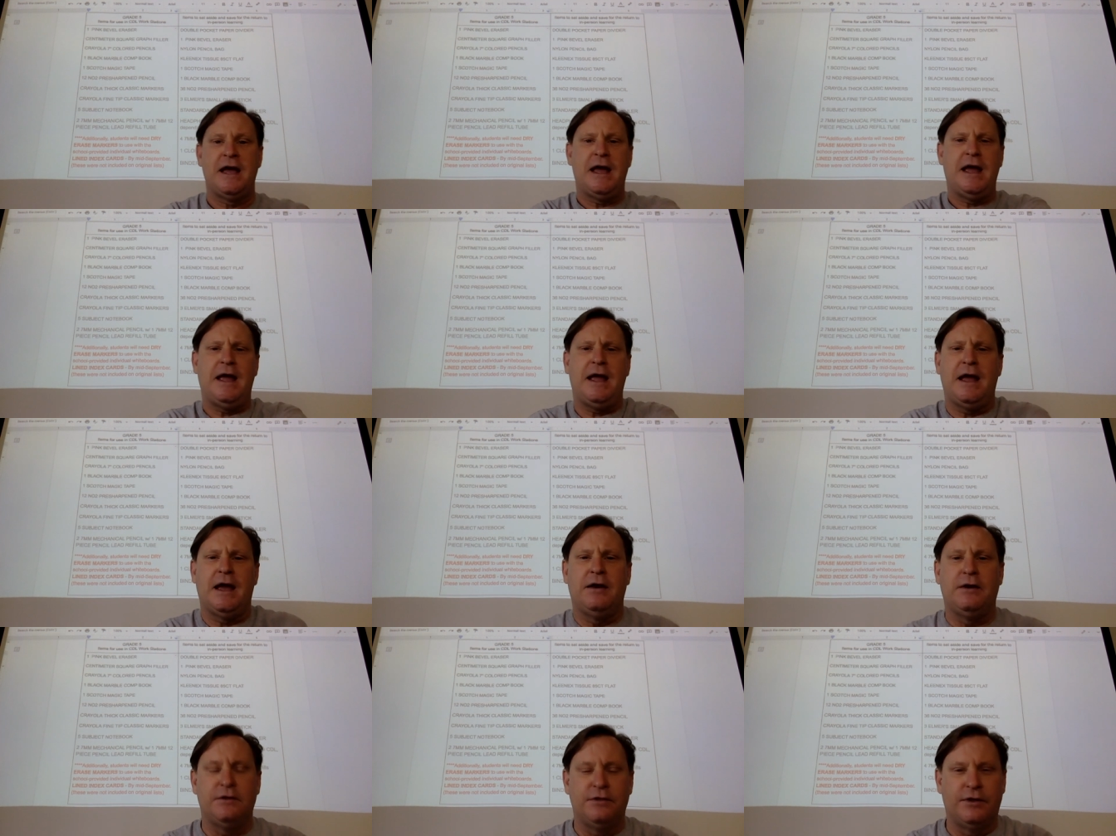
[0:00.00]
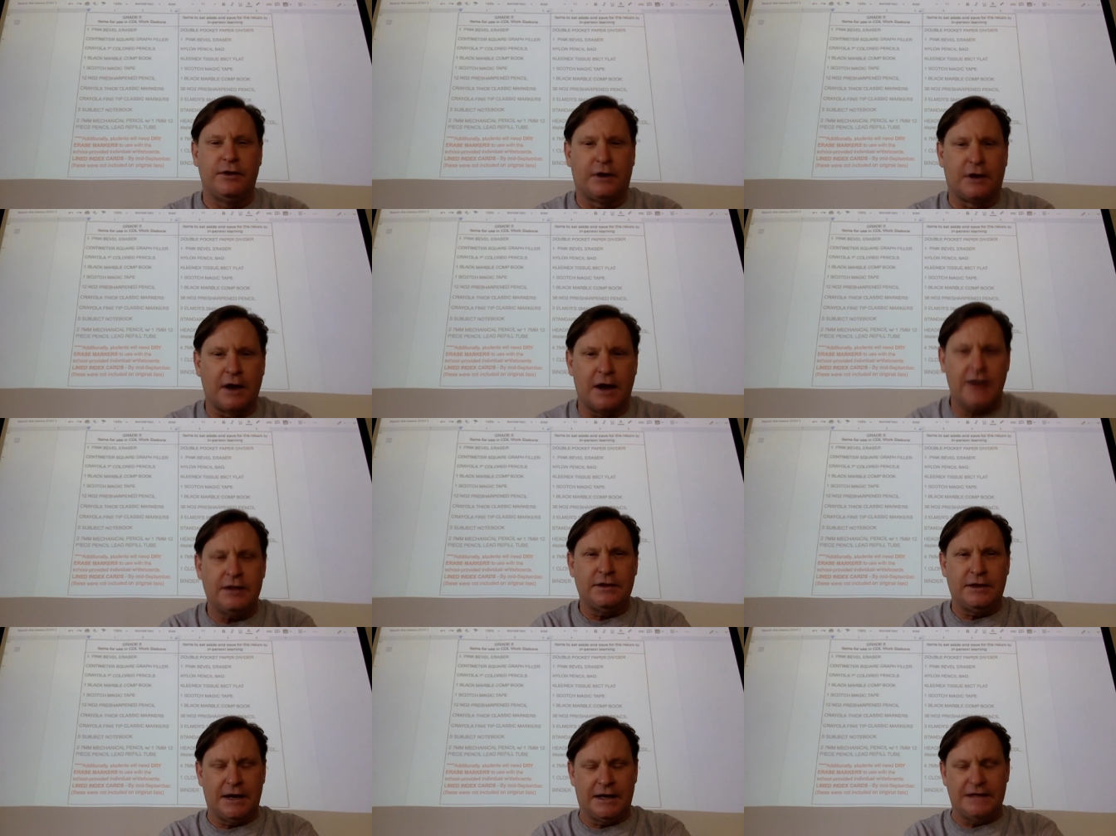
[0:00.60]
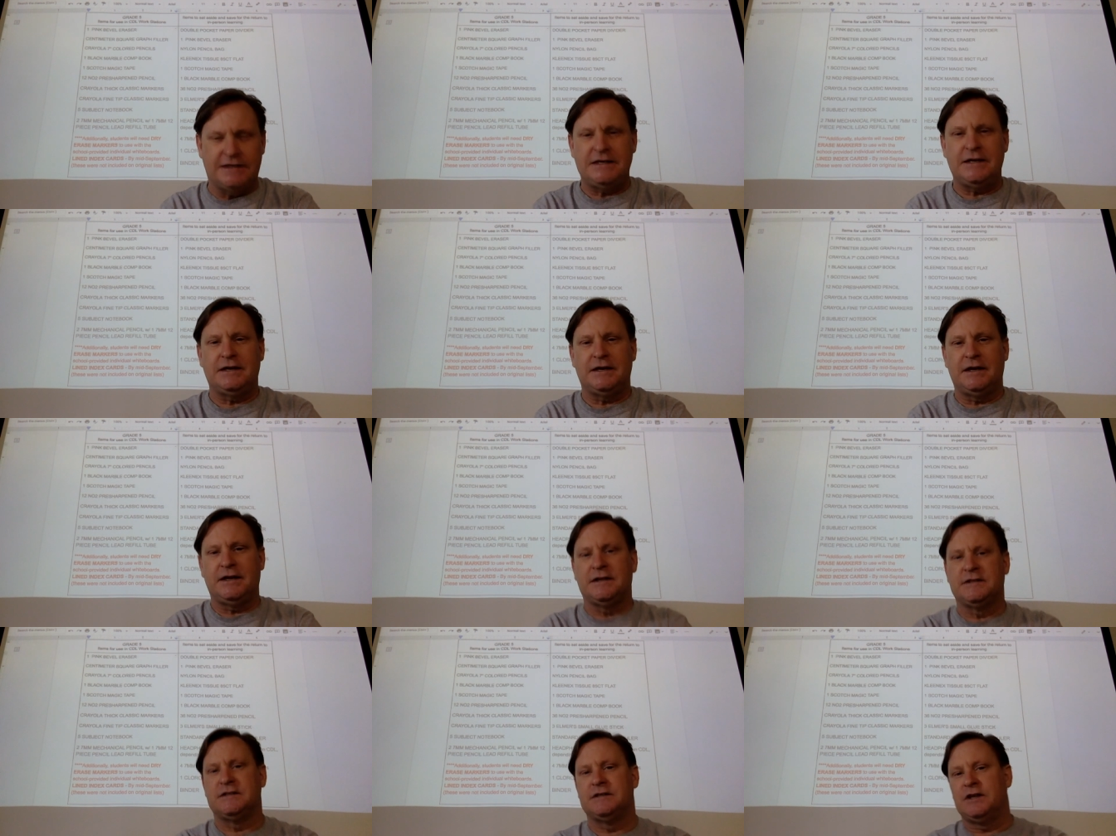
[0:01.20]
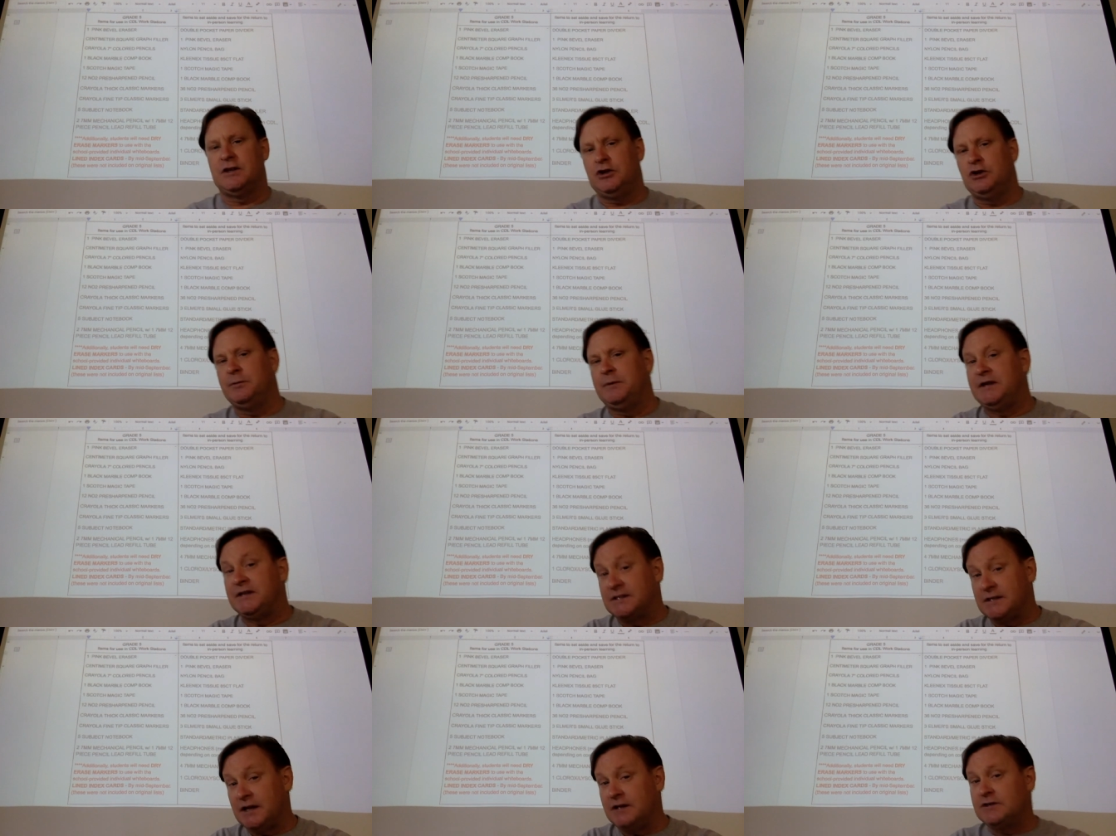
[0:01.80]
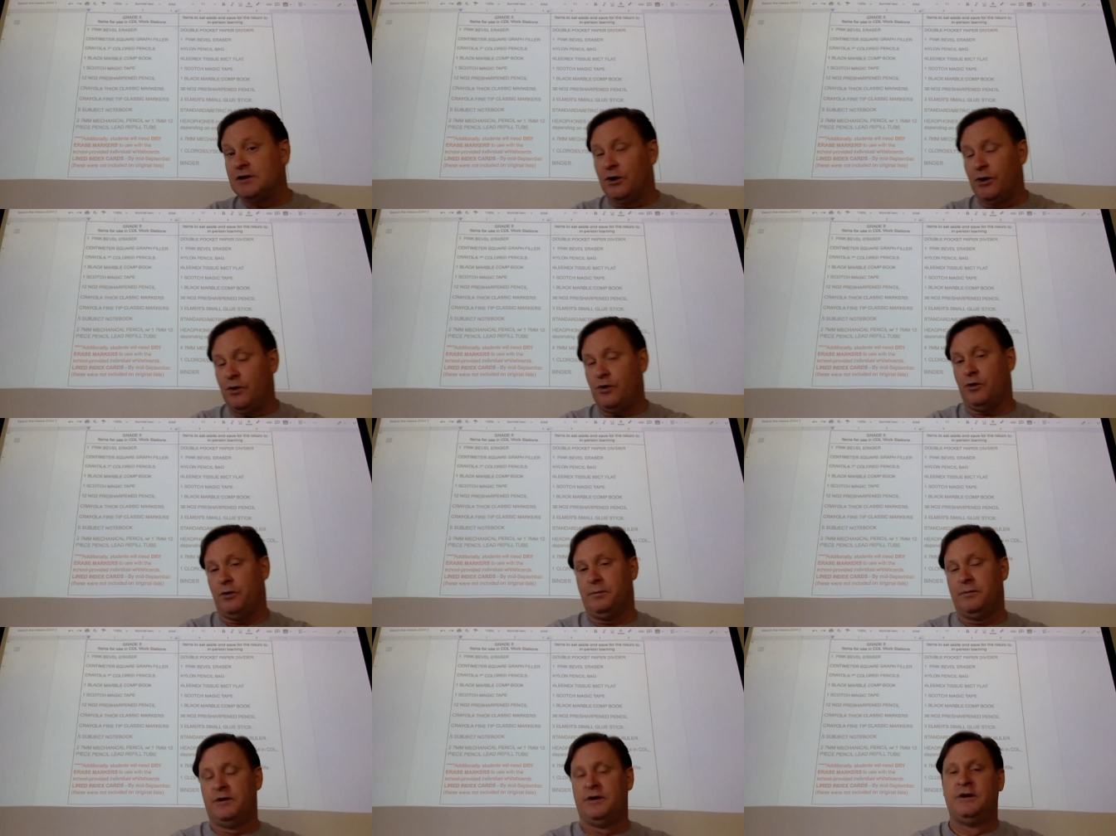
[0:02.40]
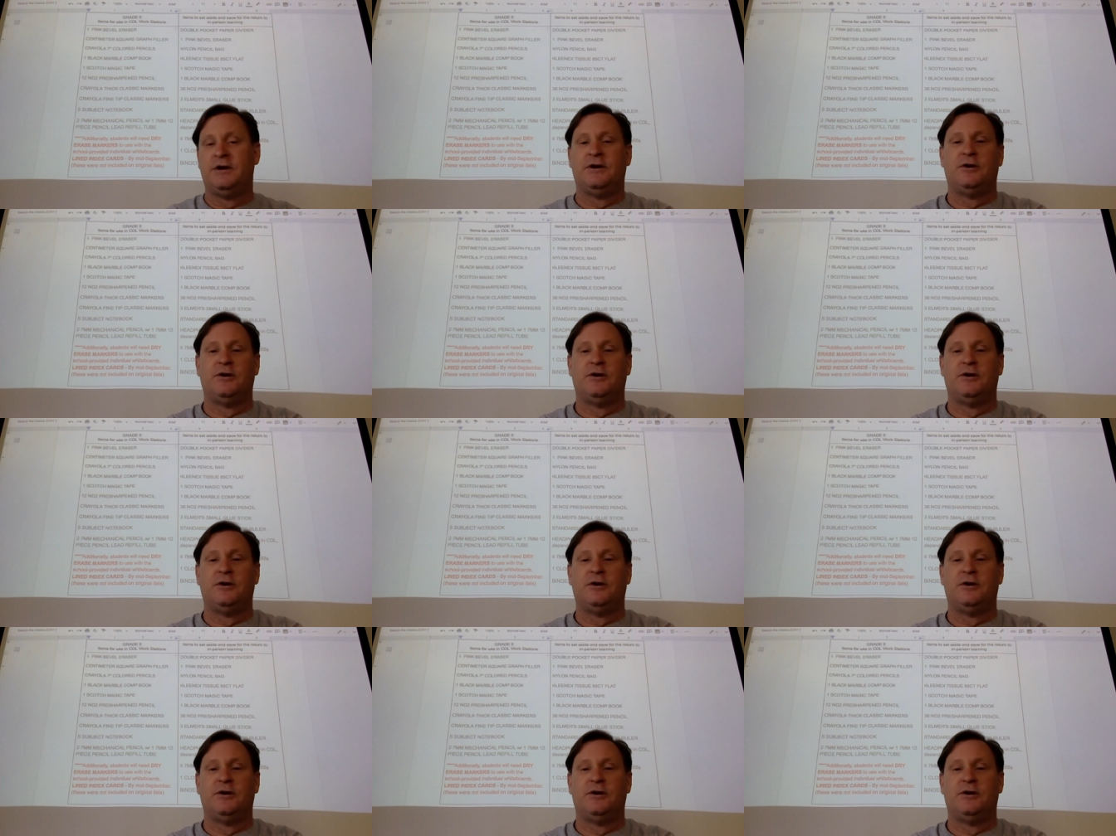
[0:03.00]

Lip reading: And the idea is that you'll be sent home,